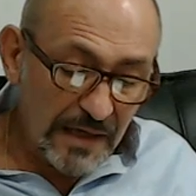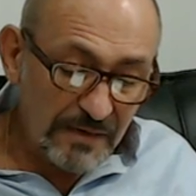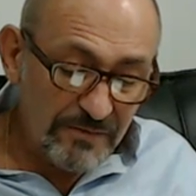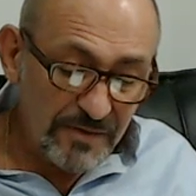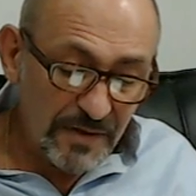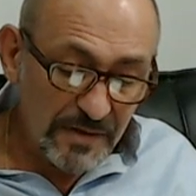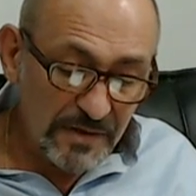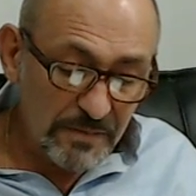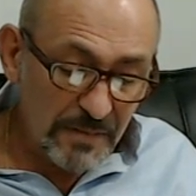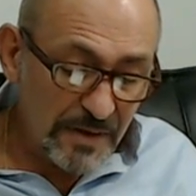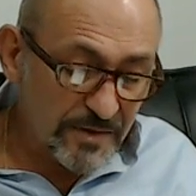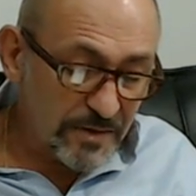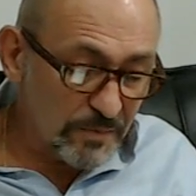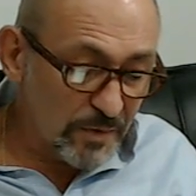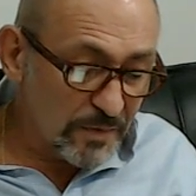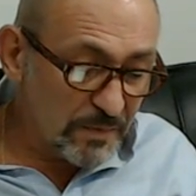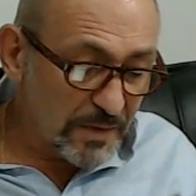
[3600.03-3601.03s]
I feel the
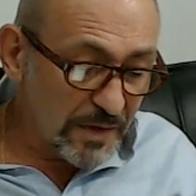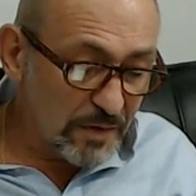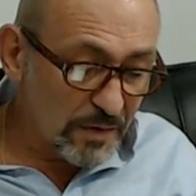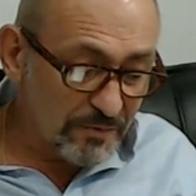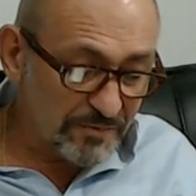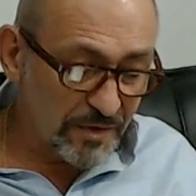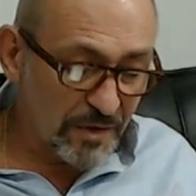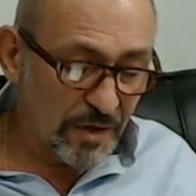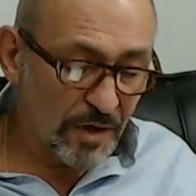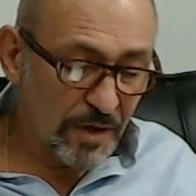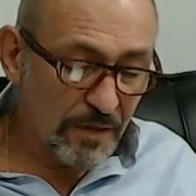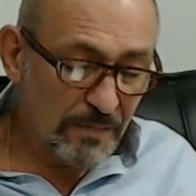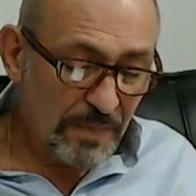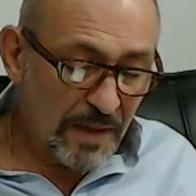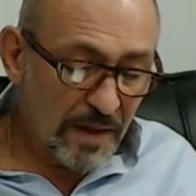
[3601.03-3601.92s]
method would be good for her.